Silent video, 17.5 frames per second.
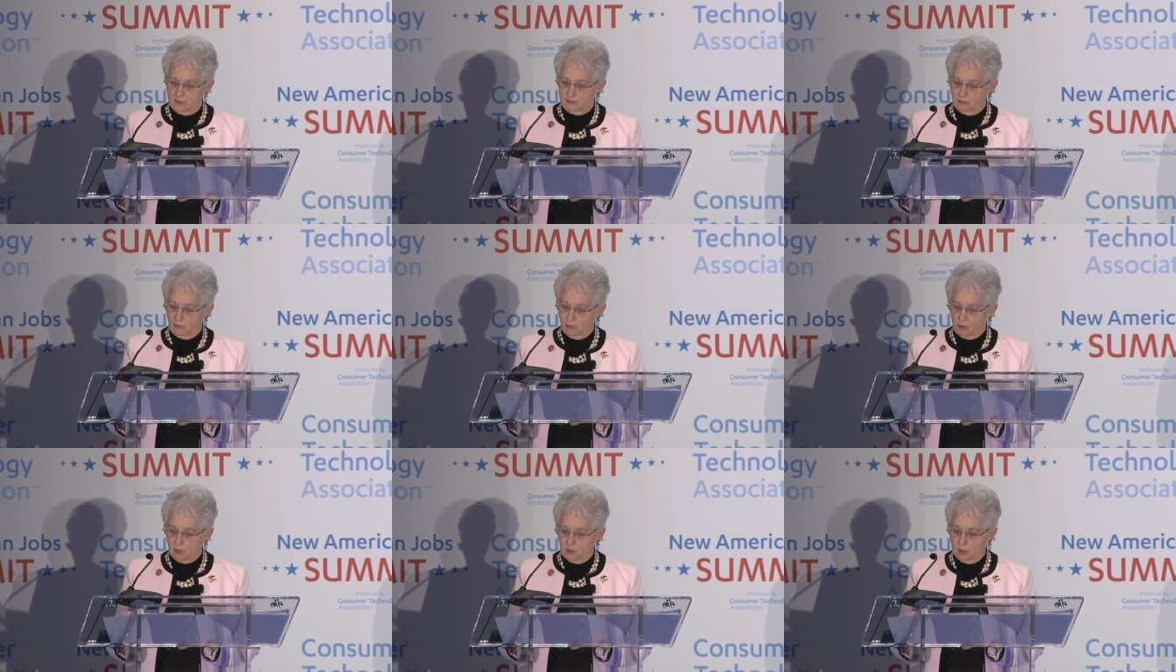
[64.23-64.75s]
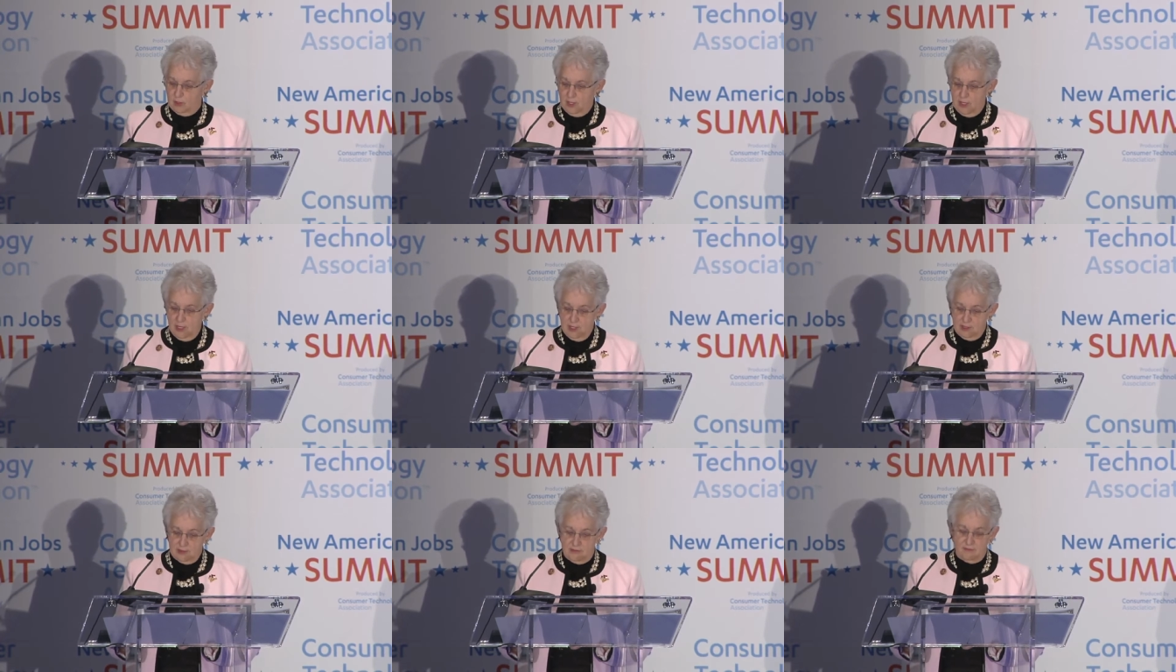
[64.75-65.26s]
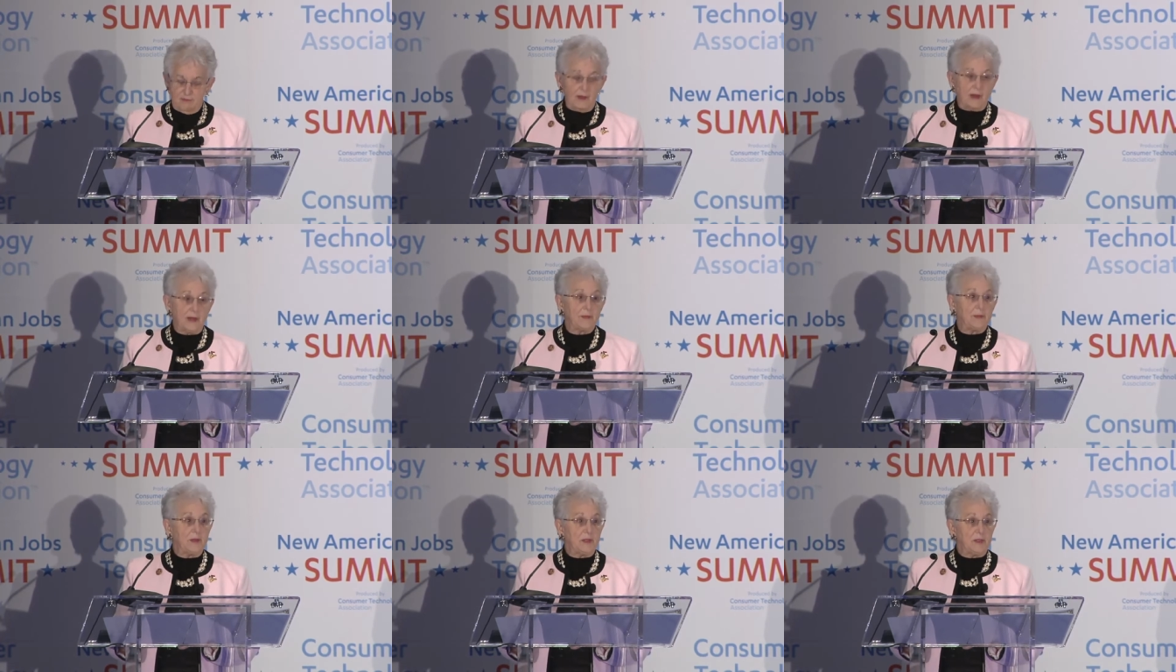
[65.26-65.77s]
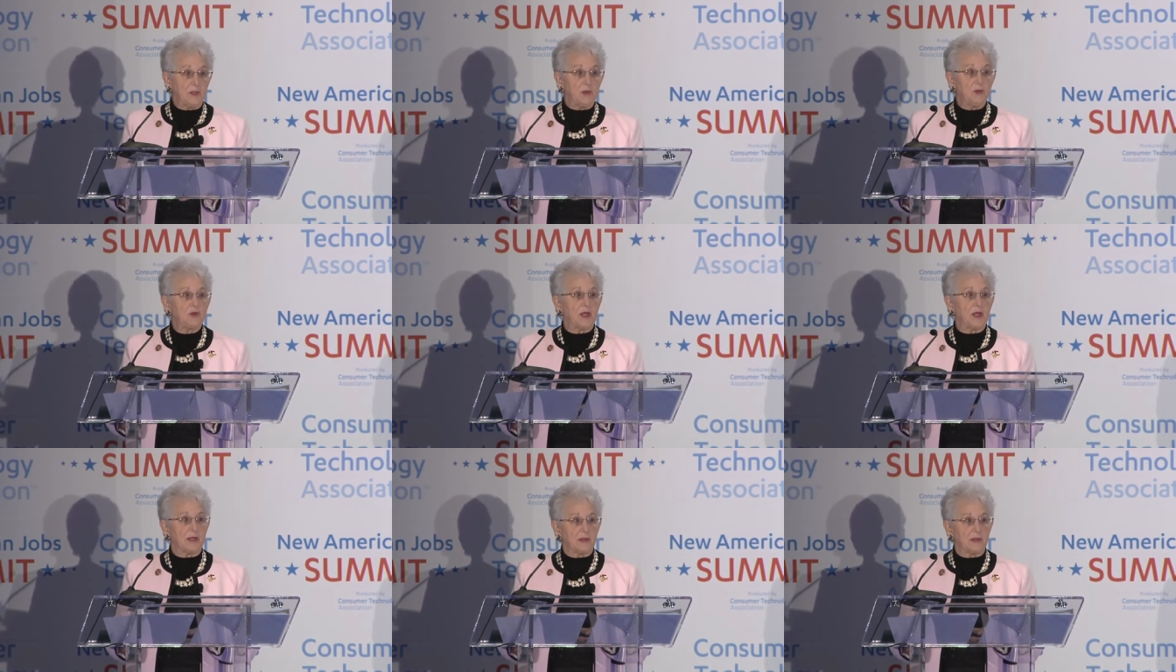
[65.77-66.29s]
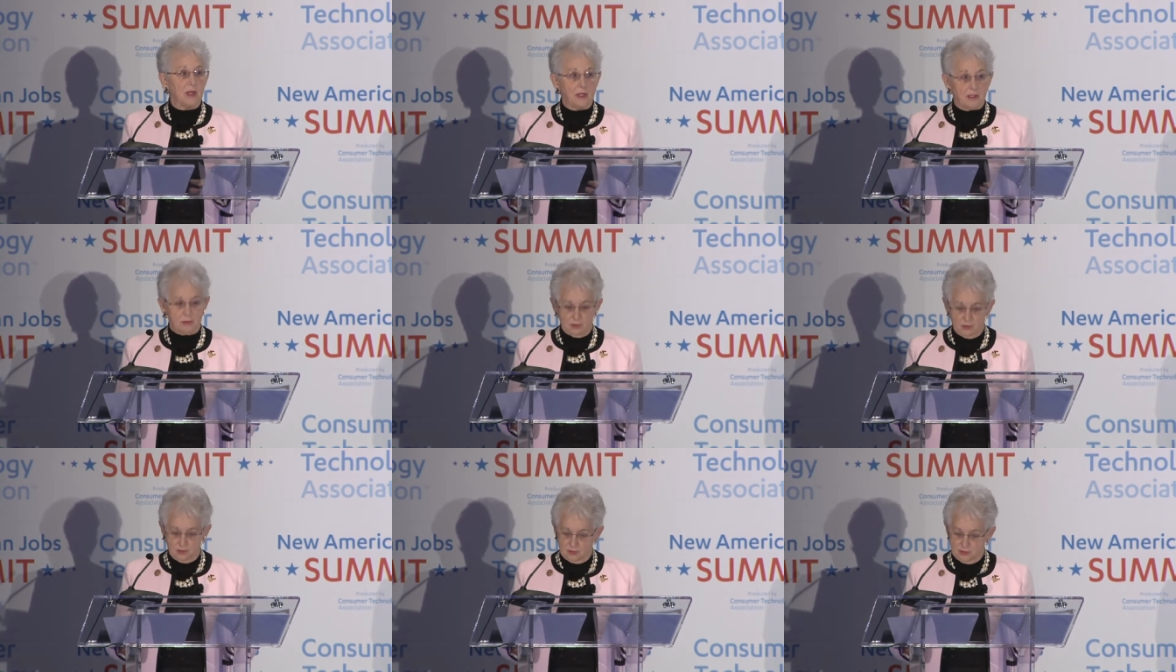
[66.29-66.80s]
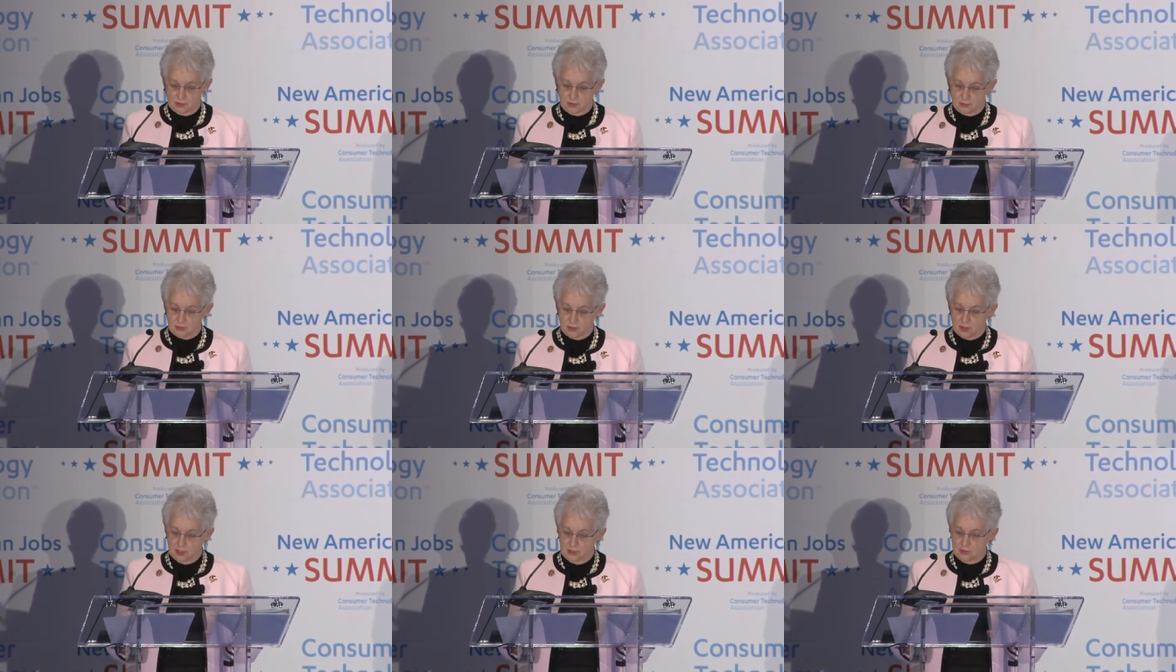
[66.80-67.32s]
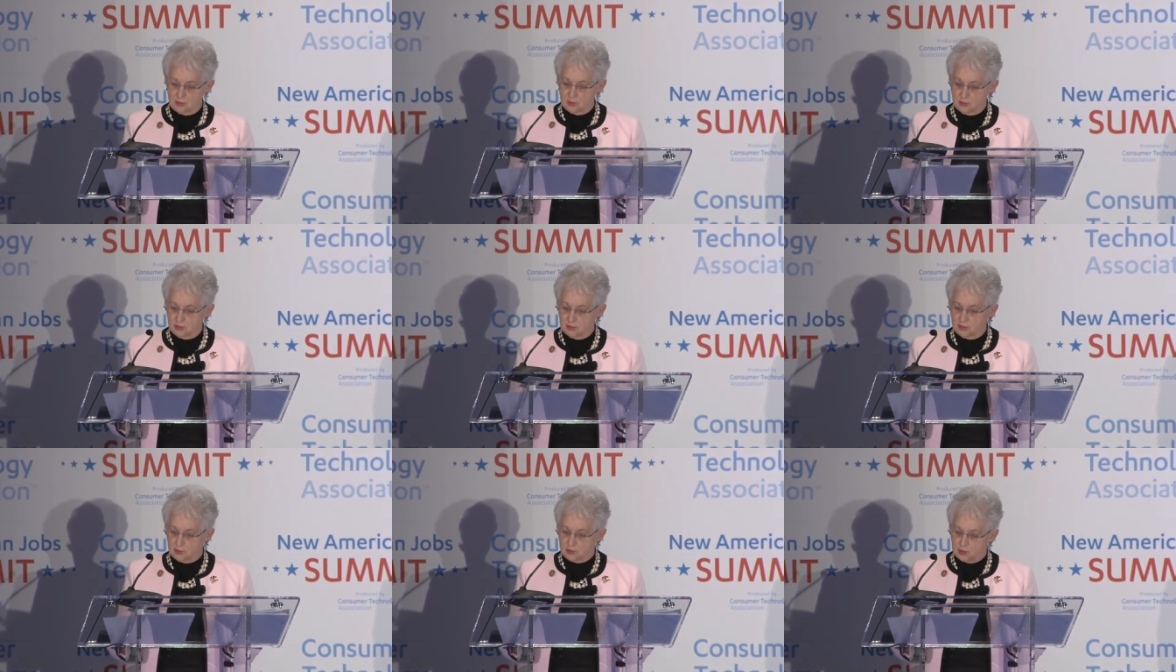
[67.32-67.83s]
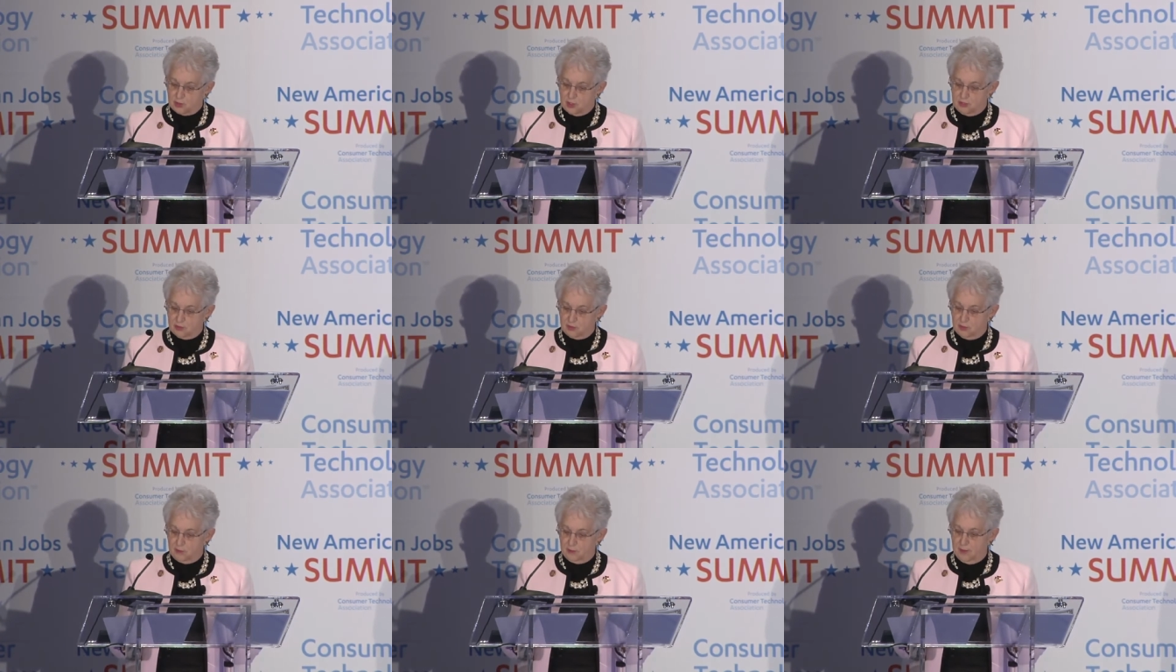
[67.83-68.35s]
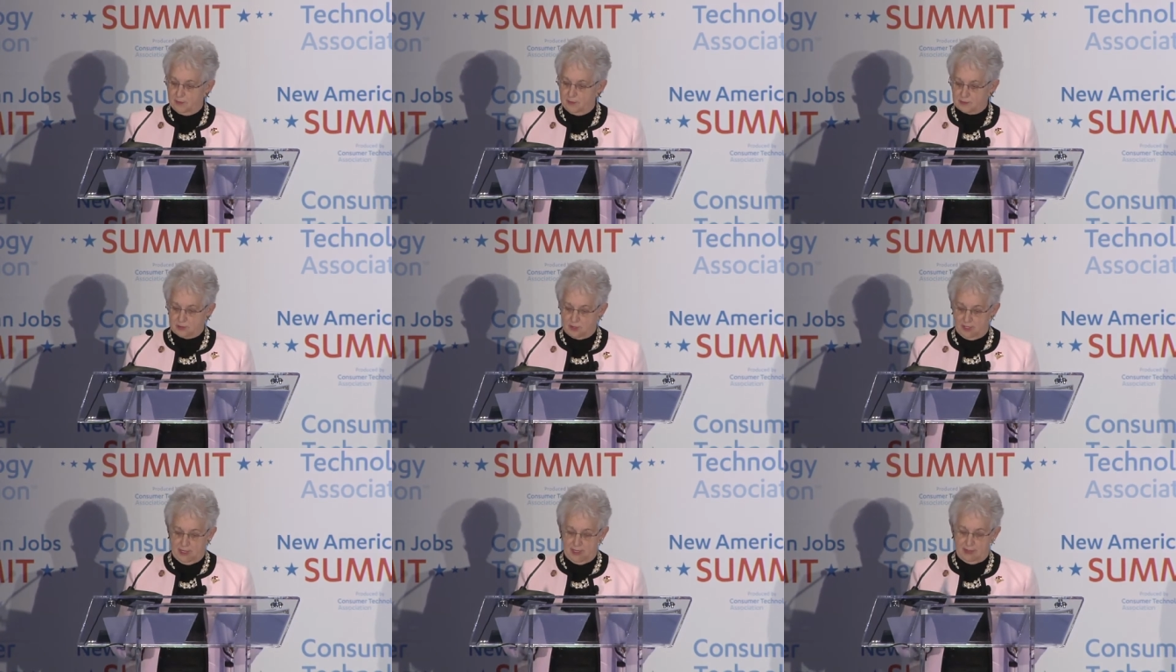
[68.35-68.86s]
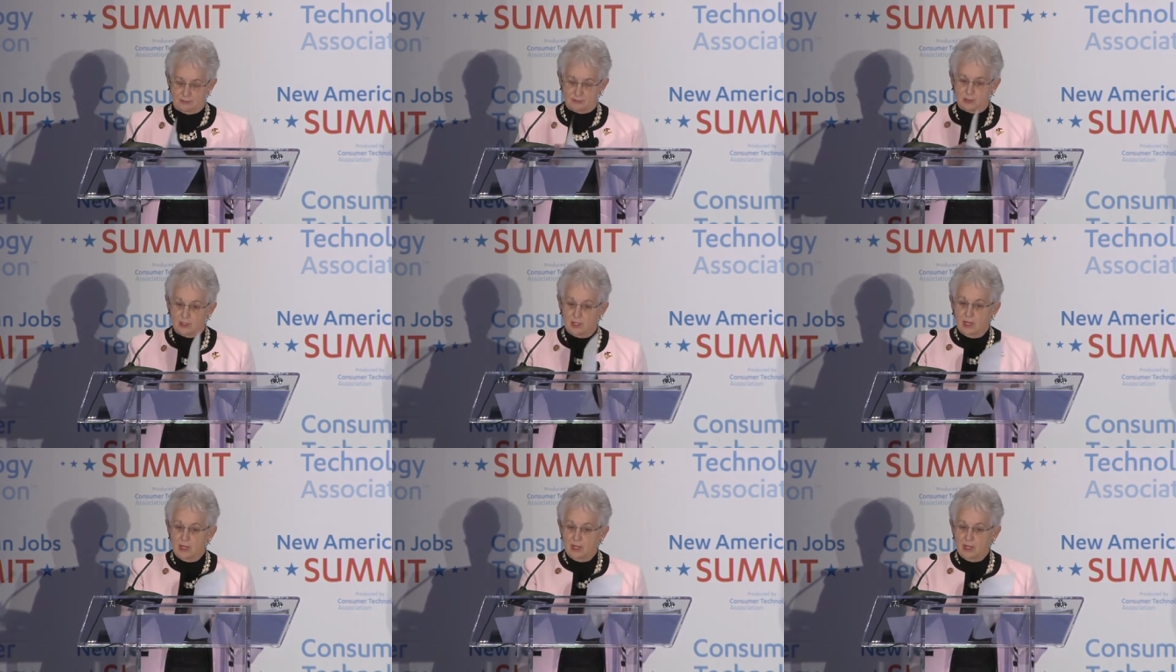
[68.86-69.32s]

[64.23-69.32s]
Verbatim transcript: before, developing new technologies that are changing, that's changing people's lives,